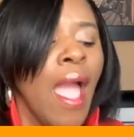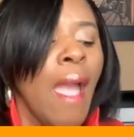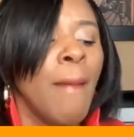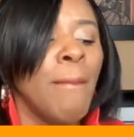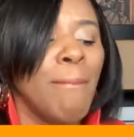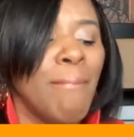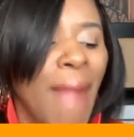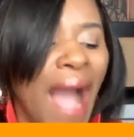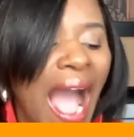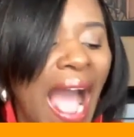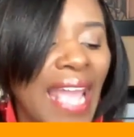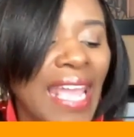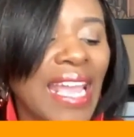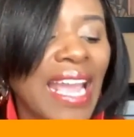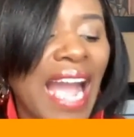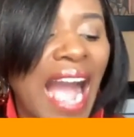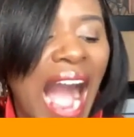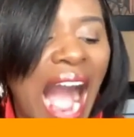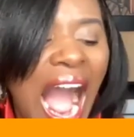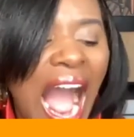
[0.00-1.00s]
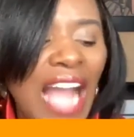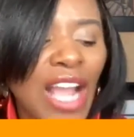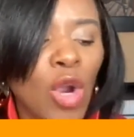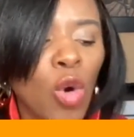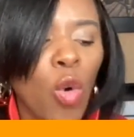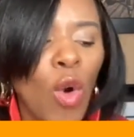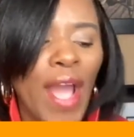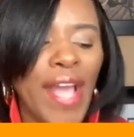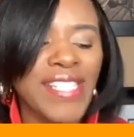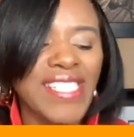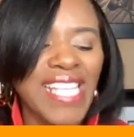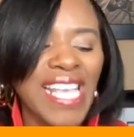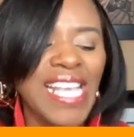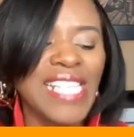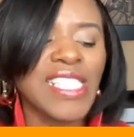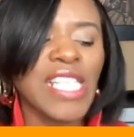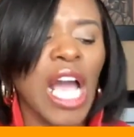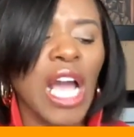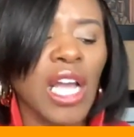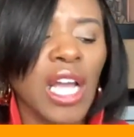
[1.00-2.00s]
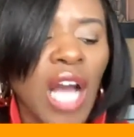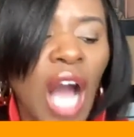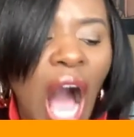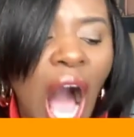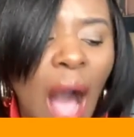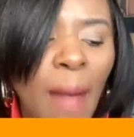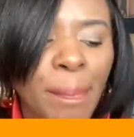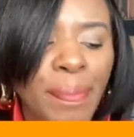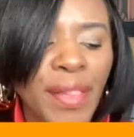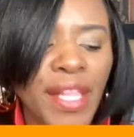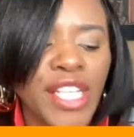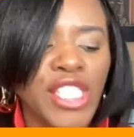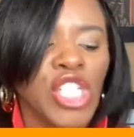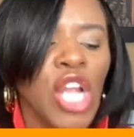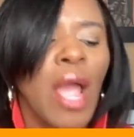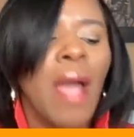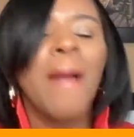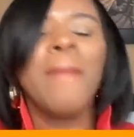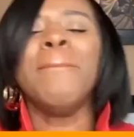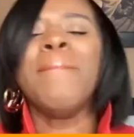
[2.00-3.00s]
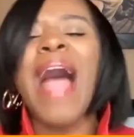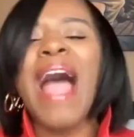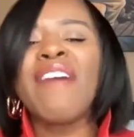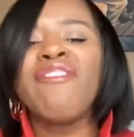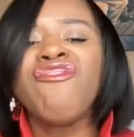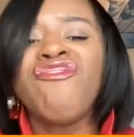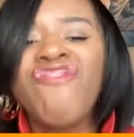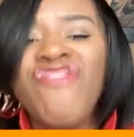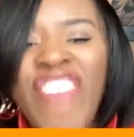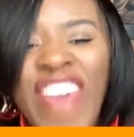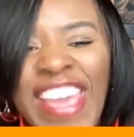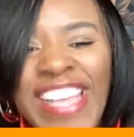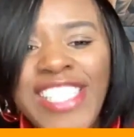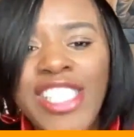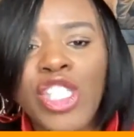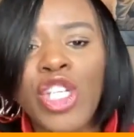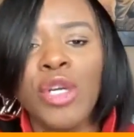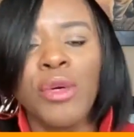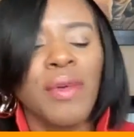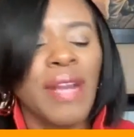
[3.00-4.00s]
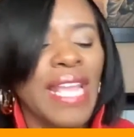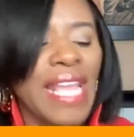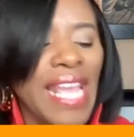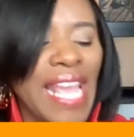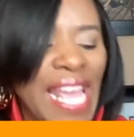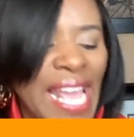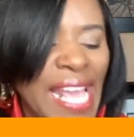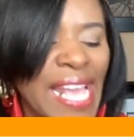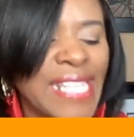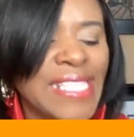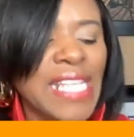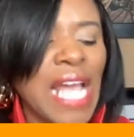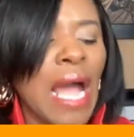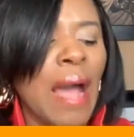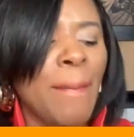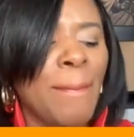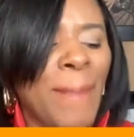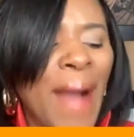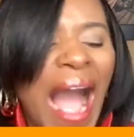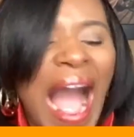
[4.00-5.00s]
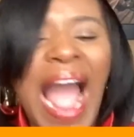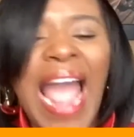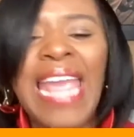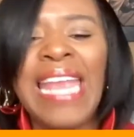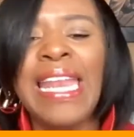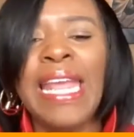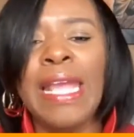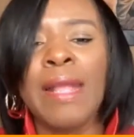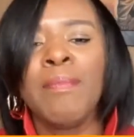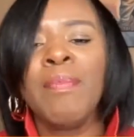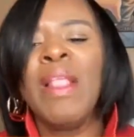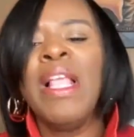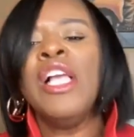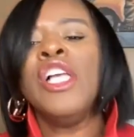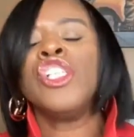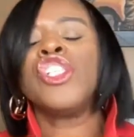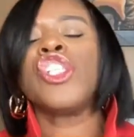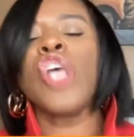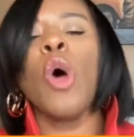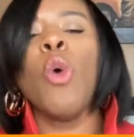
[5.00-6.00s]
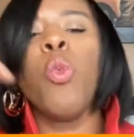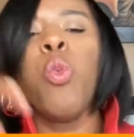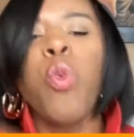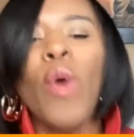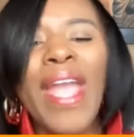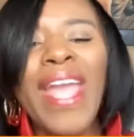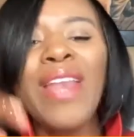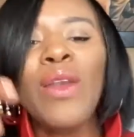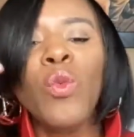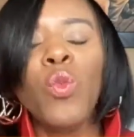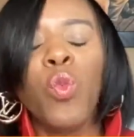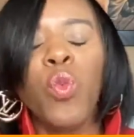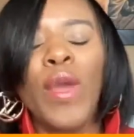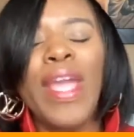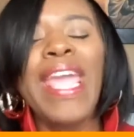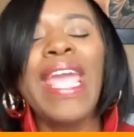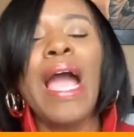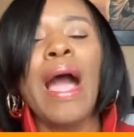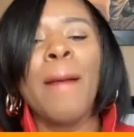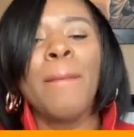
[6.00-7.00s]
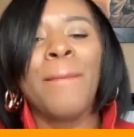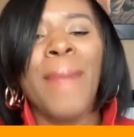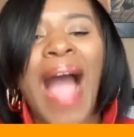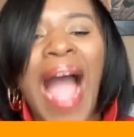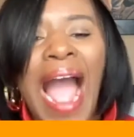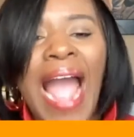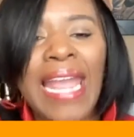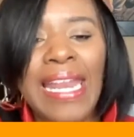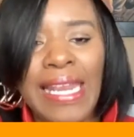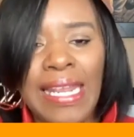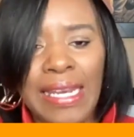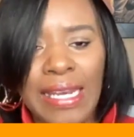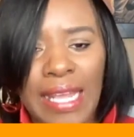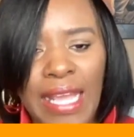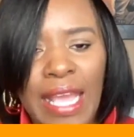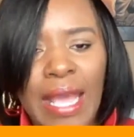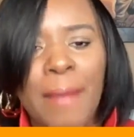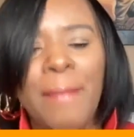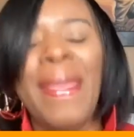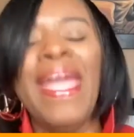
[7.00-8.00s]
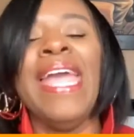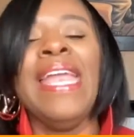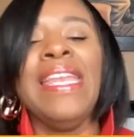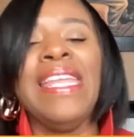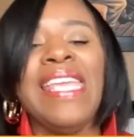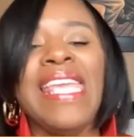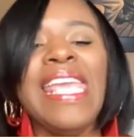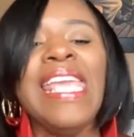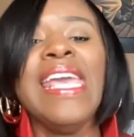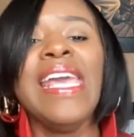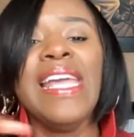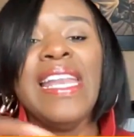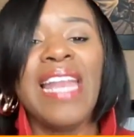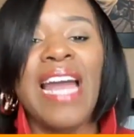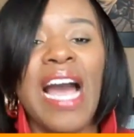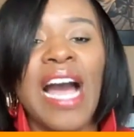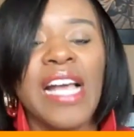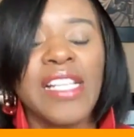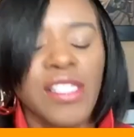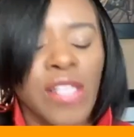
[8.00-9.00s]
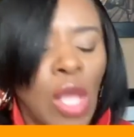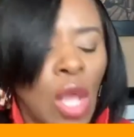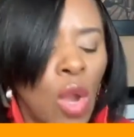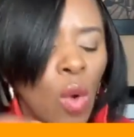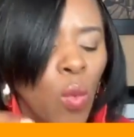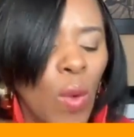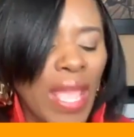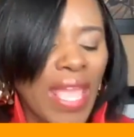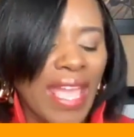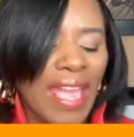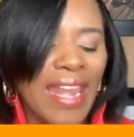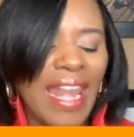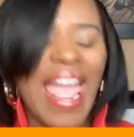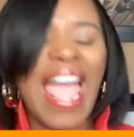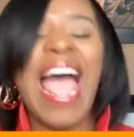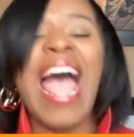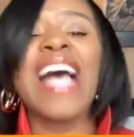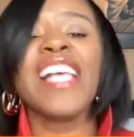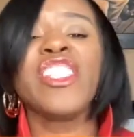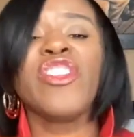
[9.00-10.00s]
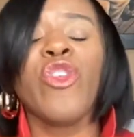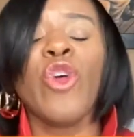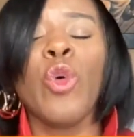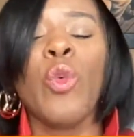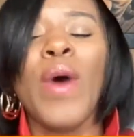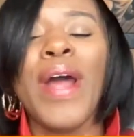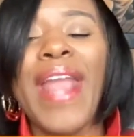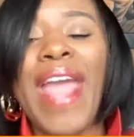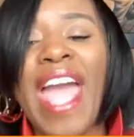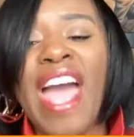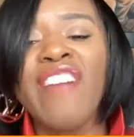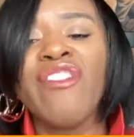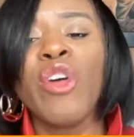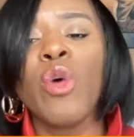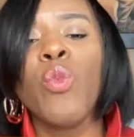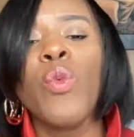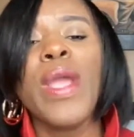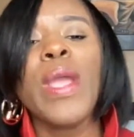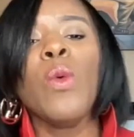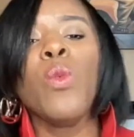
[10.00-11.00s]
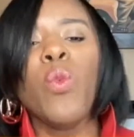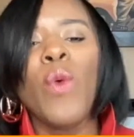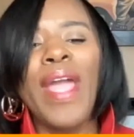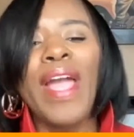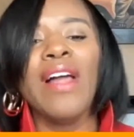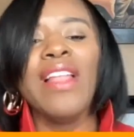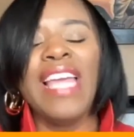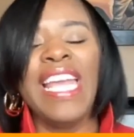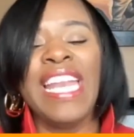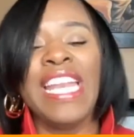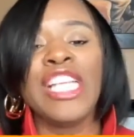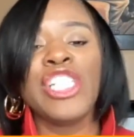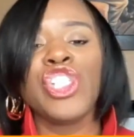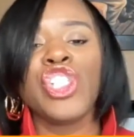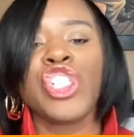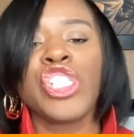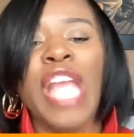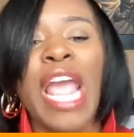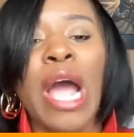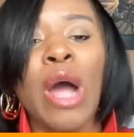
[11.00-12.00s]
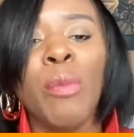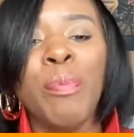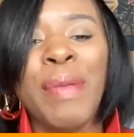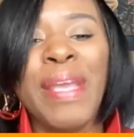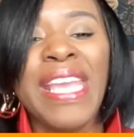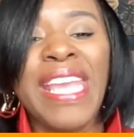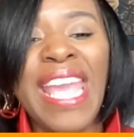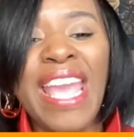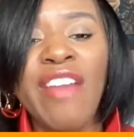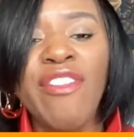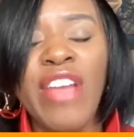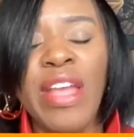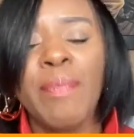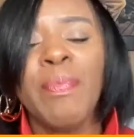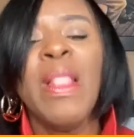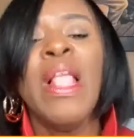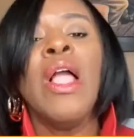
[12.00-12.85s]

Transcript: My conquest is accomplished. My victory is abiding. So when we abide in him and he in us, we can ask for whatever we will and it shall be given.